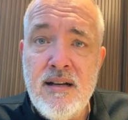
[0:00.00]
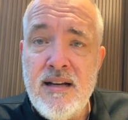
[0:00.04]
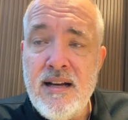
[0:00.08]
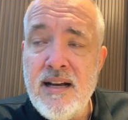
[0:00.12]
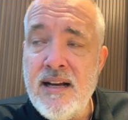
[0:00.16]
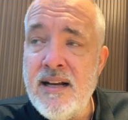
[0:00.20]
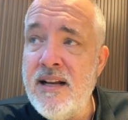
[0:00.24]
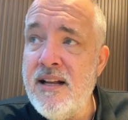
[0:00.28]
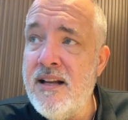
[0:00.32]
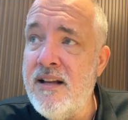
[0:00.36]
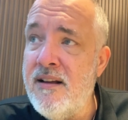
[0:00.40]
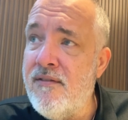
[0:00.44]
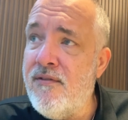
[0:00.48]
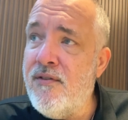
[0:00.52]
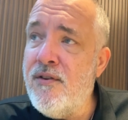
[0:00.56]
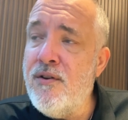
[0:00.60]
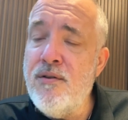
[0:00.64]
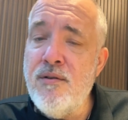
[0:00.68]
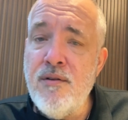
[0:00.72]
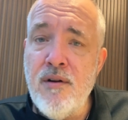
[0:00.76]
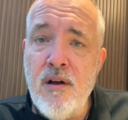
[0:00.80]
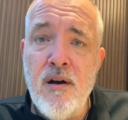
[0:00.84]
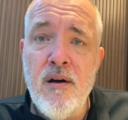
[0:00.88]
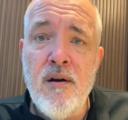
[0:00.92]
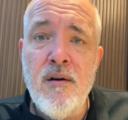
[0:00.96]
And if you
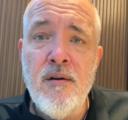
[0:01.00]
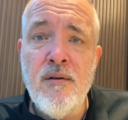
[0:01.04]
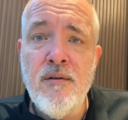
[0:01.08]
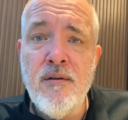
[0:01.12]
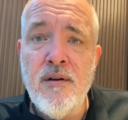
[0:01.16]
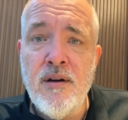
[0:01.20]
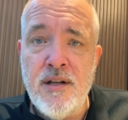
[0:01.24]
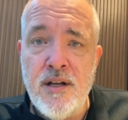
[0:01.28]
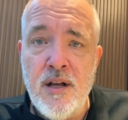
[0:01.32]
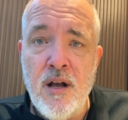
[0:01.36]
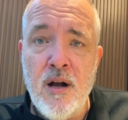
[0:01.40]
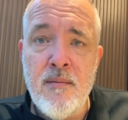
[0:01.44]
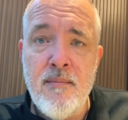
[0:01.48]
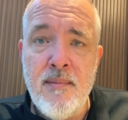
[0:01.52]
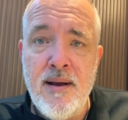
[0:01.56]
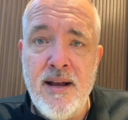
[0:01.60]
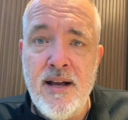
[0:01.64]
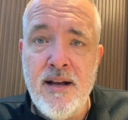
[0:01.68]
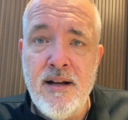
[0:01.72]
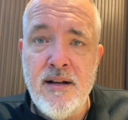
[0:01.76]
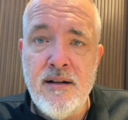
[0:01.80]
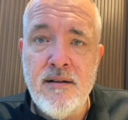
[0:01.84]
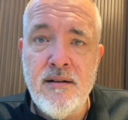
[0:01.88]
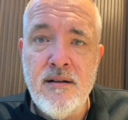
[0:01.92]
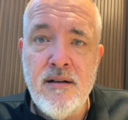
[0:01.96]
know a young
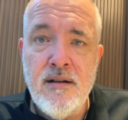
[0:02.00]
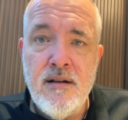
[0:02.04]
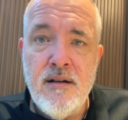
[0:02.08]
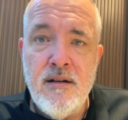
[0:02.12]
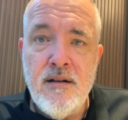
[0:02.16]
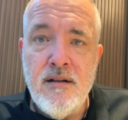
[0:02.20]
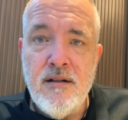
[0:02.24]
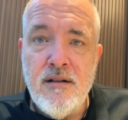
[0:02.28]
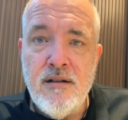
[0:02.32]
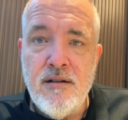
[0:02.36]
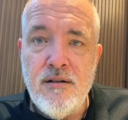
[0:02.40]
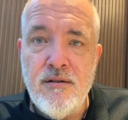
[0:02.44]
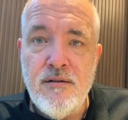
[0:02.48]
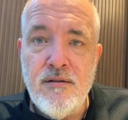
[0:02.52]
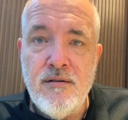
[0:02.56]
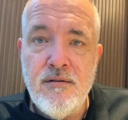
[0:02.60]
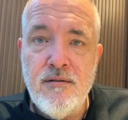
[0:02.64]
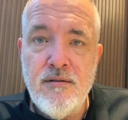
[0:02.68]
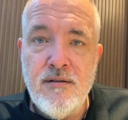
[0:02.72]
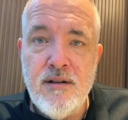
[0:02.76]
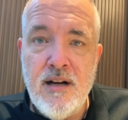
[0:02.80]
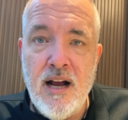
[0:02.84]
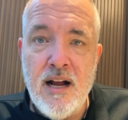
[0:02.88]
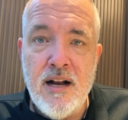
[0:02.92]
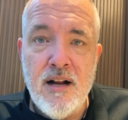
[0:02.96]
man
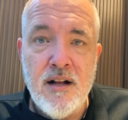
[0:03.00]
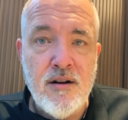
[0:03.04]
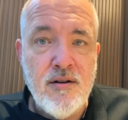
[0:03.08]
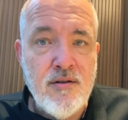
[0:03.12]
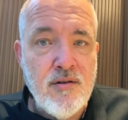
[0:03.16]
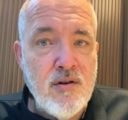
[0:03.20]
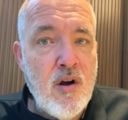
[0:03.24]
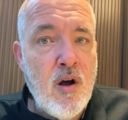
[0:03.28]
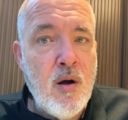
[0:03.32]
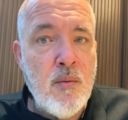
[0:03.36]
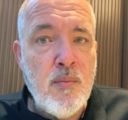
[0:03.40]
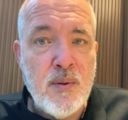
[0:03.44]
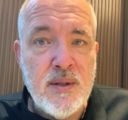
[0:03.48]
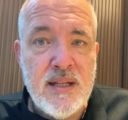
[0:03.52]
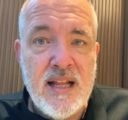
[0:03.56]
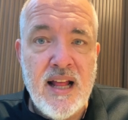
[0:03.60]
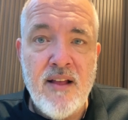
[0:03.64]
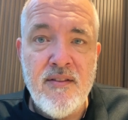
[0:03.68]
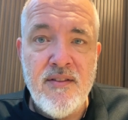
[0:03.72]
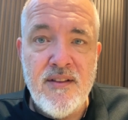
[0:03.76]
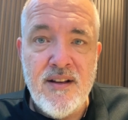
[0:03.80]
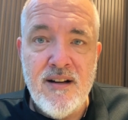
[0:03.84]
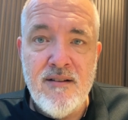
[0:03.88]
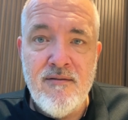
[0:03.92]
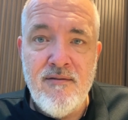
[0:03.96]
who kind of grew up
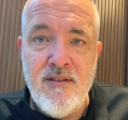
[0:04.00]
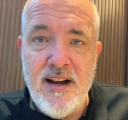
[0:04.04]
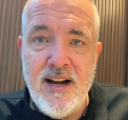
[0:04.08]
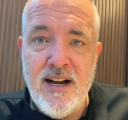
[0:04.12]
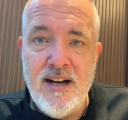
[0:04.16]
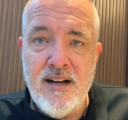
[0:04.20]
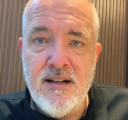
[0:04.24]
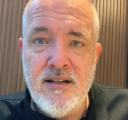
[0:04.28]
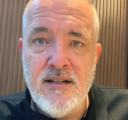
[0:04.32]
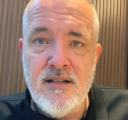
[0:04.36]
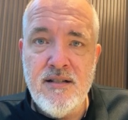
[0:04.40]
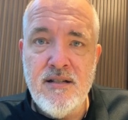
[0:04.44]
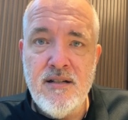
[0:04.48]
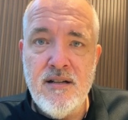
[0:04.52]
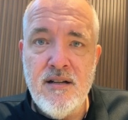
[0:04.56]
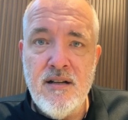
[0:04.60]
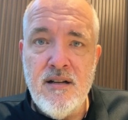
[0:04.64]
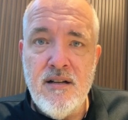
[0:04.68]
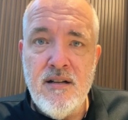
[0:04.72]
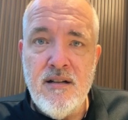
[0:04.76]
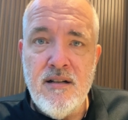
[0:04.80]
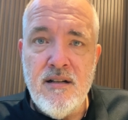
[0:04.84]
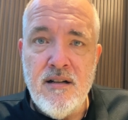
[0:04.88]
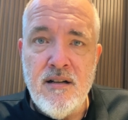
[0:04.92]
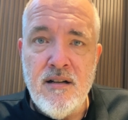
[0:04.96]
without the advantage
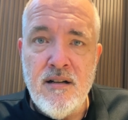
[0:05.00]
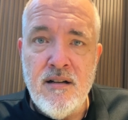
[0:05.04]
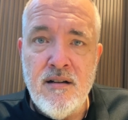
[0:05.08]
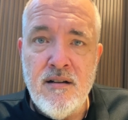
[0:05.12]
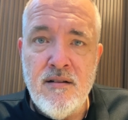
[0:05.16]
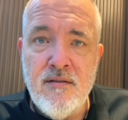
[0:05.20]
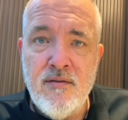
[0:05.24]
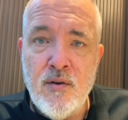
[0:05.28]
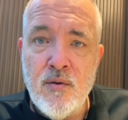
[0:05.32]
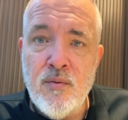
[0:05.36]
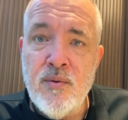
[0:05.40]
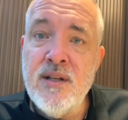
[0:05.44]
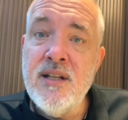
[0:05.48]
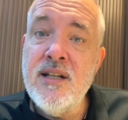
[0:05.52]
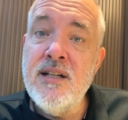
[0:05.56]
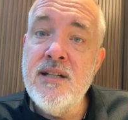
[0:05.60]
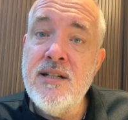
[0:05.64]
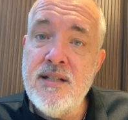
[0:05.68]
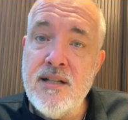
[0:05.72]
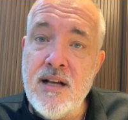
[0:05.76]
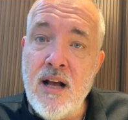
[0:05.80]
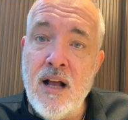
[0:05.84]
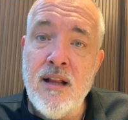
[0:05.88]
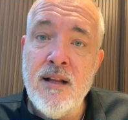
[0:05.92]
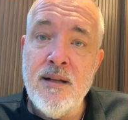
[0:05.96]
of a really
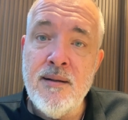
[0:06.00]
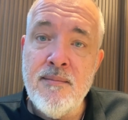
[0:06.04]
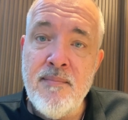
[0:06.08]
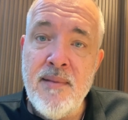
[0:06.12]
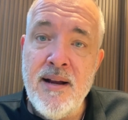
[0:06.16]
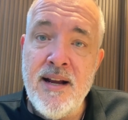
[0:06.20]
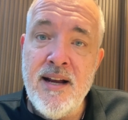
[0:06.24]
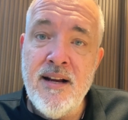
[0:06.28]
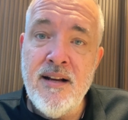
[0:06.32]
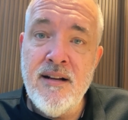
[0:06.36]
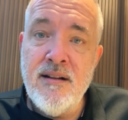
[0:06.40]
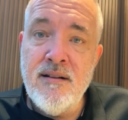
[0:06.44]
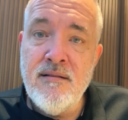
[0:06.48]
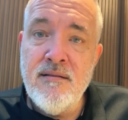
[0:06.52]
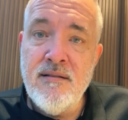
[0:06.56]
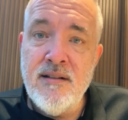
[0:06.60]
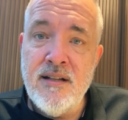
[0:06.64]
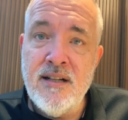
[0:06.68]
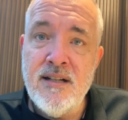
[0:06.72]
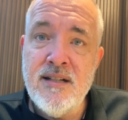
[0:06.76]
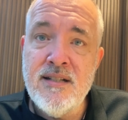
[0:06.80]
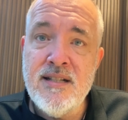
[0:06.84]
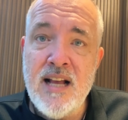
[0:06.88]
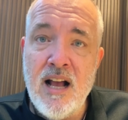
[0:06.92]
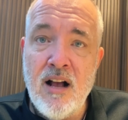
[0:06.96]
solid man
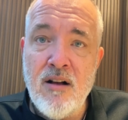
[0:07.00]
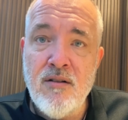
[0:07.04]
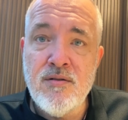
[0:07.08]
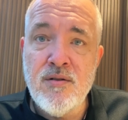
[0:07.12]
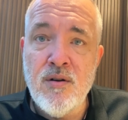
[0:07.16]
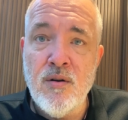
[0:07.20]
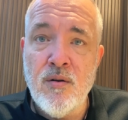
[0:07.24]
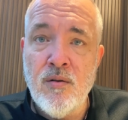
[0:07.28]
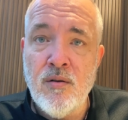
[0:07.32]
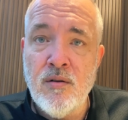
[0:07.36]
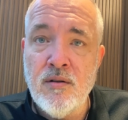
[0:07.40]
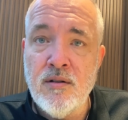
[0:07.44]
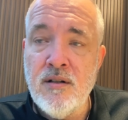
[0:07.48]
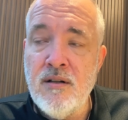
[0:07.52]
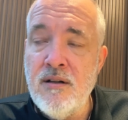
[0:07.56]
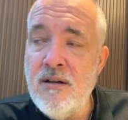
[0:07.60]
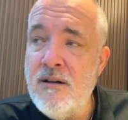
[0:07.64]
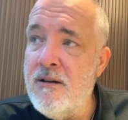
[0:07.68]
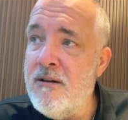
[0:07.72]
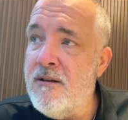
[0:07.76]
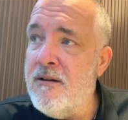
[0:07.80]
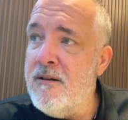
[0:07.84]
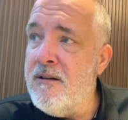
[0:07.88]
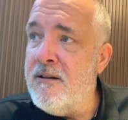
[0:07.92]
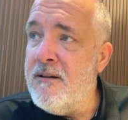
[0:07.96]
in his household,
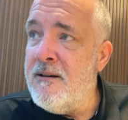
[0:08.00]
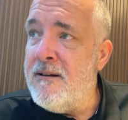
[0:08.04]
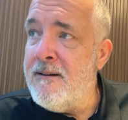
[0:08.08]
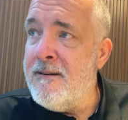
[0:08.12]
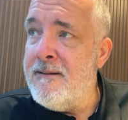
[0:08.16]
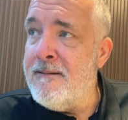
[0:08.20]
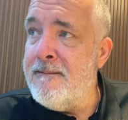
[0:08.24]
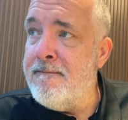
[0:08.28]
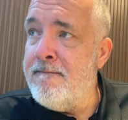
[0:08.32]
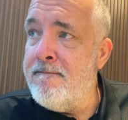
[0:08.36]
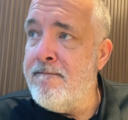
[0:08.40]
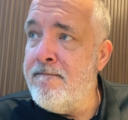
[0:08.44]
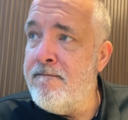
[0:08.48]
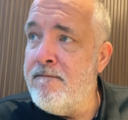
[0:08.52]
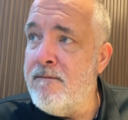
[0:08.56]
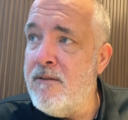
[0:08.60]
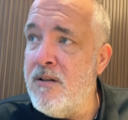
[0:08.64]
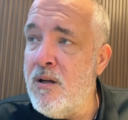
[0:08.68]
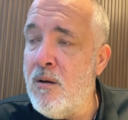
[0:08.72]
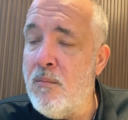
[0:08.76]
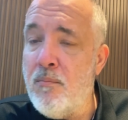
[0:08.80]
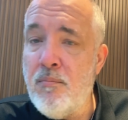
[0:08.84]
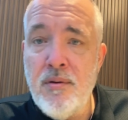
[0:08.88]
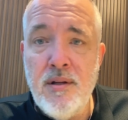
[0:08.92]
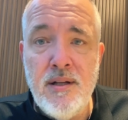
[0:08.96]

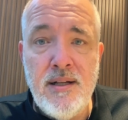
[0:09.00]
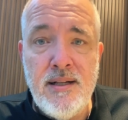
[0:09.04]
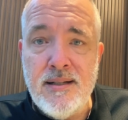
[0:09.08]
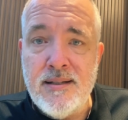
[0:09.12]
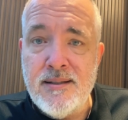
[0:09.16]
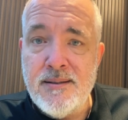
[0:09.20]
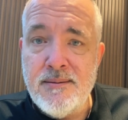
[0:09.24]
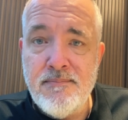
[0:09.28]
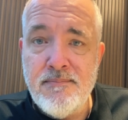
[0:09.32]
please